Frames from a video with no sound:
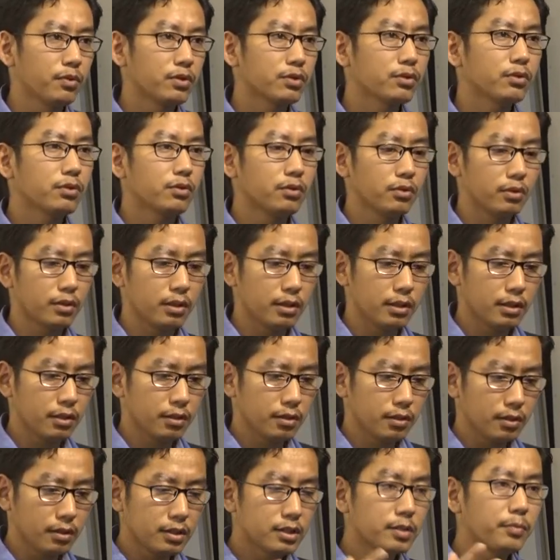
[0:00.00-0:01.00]
So
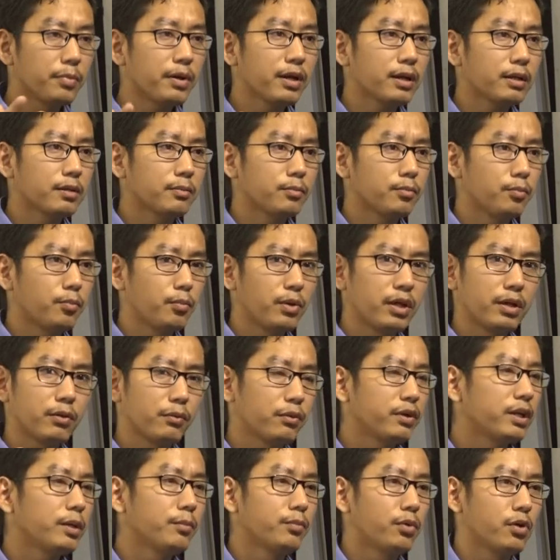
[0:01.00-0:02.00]
Tibet play a
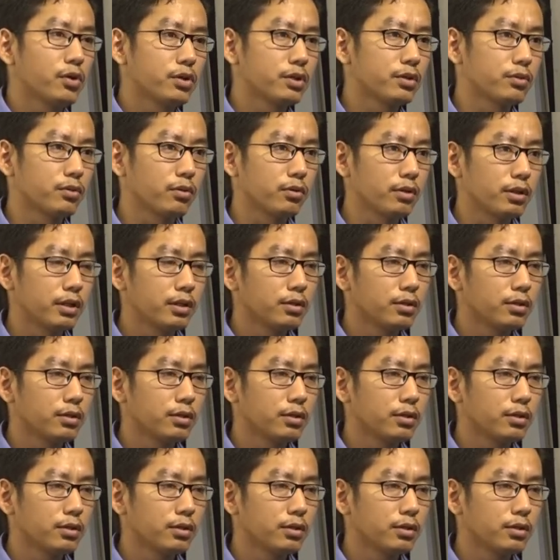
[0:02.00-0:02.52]
very important role.